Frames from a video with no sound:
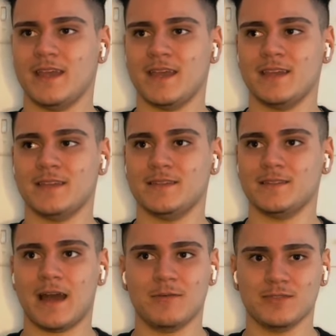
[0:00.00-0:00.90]
And
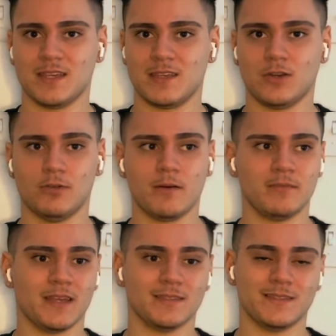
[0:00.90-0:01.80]
I was getting home. I'm
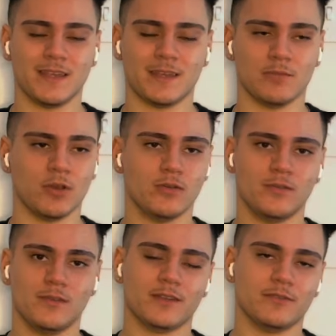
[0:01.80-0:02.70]
like, dang, bro,
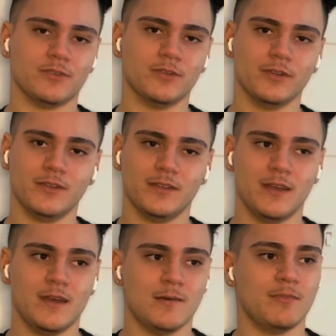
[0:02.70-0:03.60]
I gotta record.
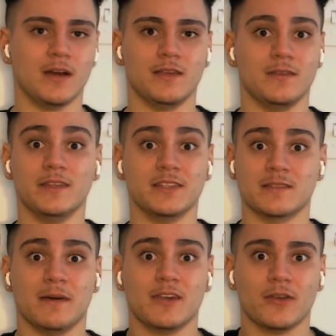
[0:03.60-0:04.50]
But it
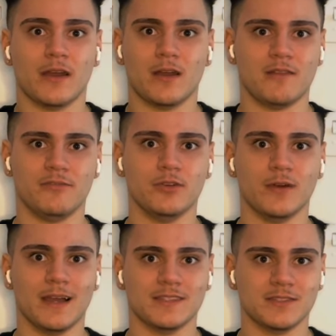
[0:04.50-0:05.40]
doesn't matter how I feel.
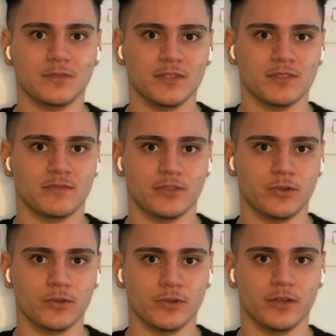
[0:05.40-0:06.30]
I still need to
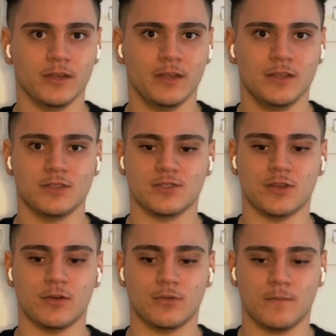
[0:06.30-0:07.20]
record.
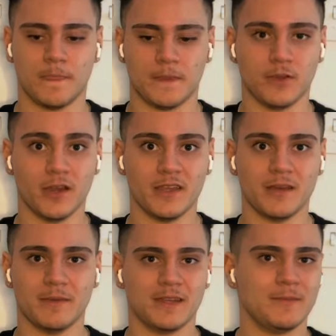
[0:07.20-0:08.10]
So here I
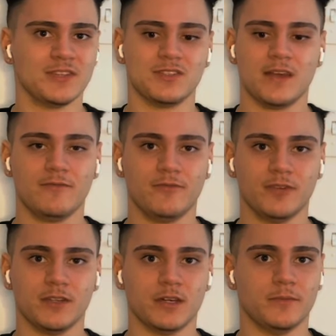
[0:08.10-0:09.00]
am. And I'm actually having
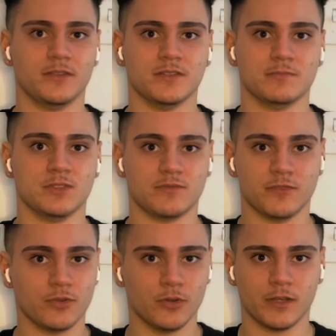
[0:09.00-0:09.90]
fun now, because I'm just
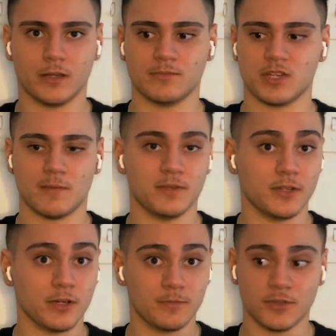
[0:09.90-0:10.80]
recording. I'm chopping
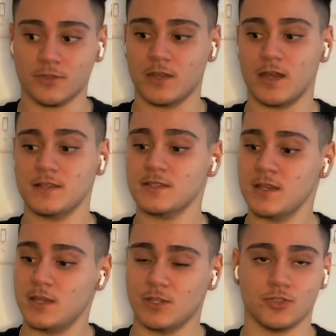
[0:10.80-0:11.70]
it up with you guys,
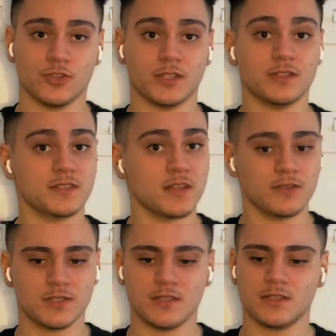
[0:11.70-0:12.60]
drinking a
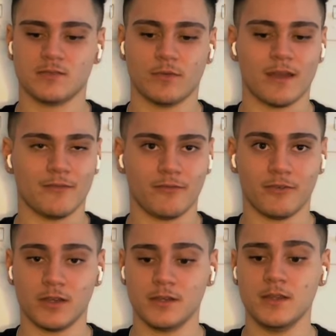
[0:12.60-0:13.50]
Celsius. We're having
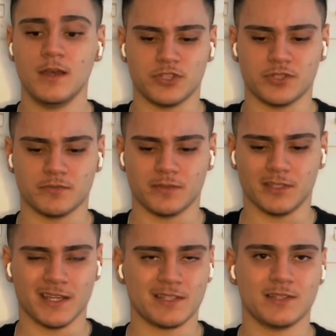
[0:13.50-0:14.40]
fun. You just
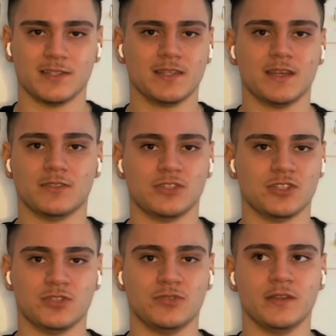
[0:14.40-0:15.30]
get to the task.
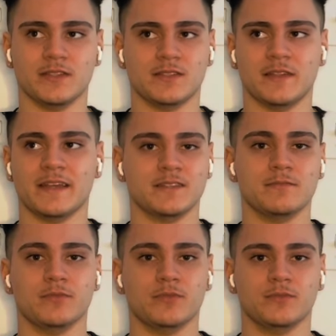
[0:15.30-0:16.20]
Just do it. It's that
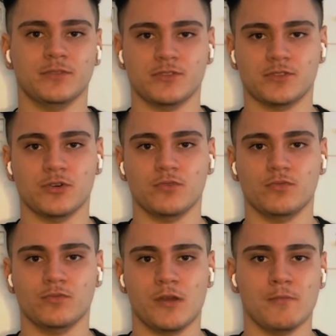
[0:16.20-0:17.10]
simple. There's
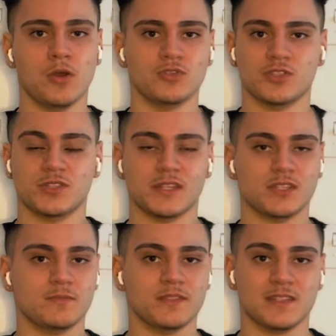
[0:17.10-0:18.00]
no emotions that
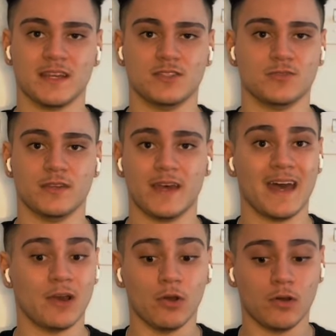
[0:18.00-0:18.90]
should be tied to it
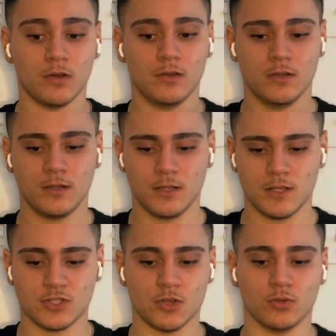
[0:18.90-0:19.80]
at all.
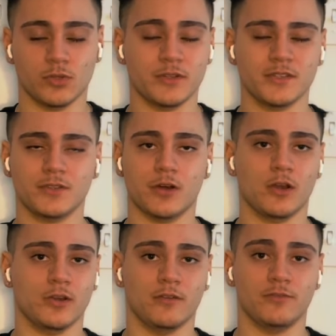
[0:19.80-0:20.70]
So learning the
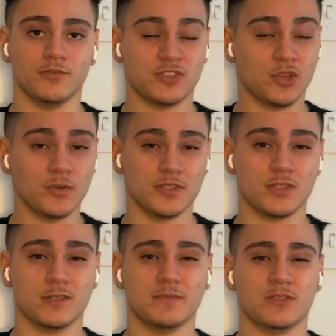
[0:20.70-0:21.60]
art of
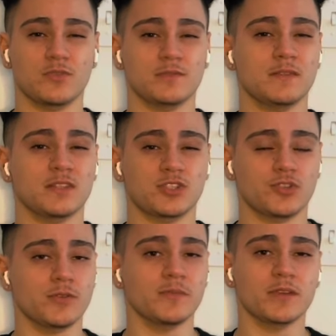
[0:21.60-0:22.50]
stoicism is going to be
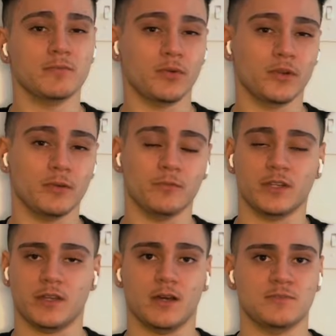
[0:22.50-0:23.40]
extremely important when
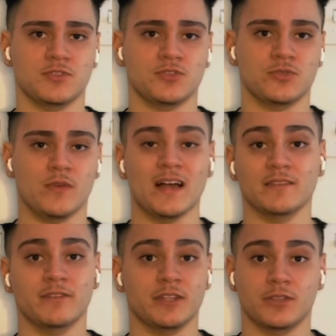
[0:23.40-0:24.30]
it comes to
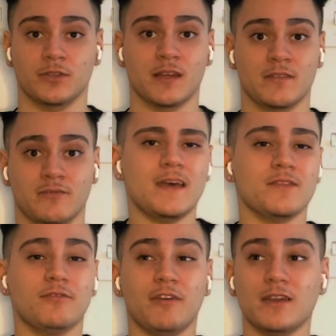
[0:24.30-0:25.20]
elevating your life. And
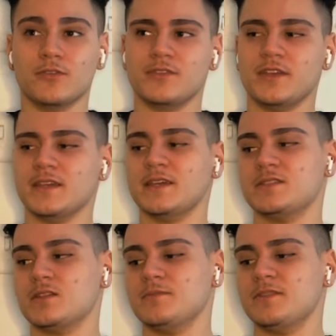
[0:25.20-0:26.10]
the final thing, and
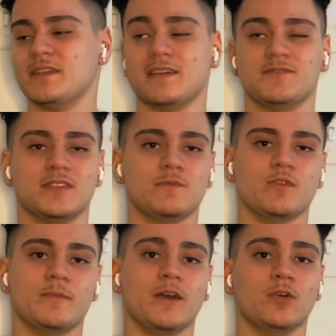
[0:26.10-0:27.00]
something that I've seen
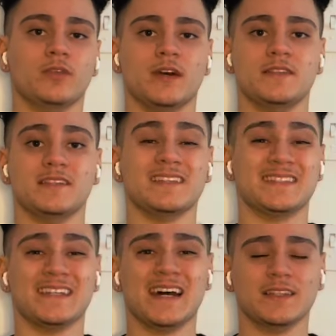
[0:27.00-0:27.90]
with my own eyes,
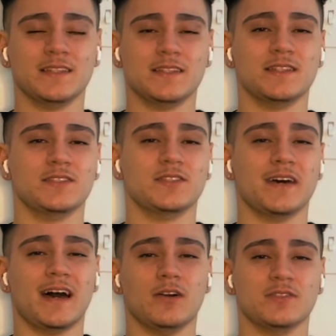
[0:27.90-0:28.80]
is not listening to
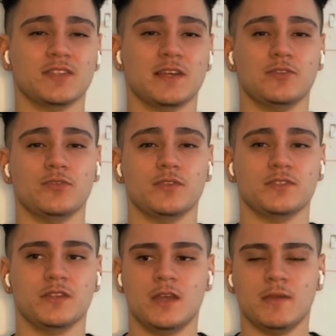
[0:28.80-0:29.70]
the outside
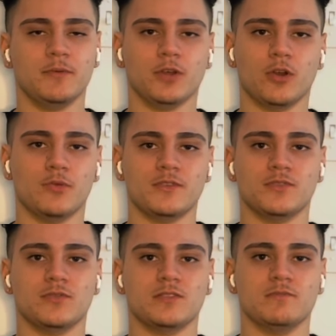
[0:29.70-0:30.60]
noise. People are always
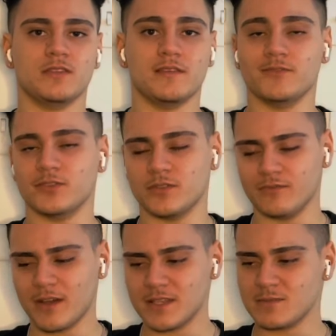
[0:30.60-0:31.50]
going to be giving you
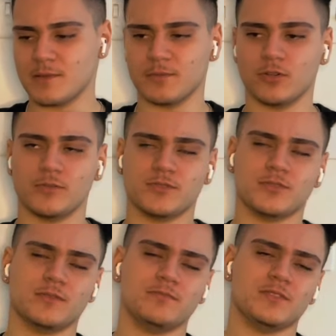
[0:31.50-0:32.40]
advice. People are always
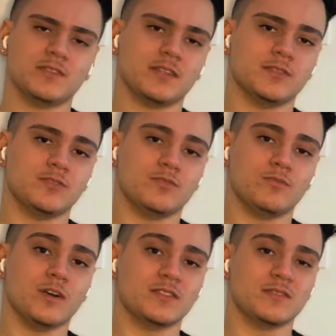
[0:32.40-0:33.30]
going to be telling you
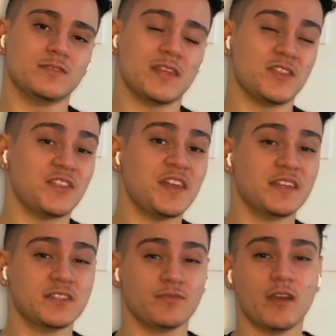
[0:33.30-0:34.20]
what they
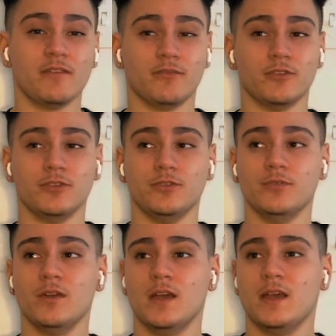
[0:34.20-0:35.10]
think is right for you.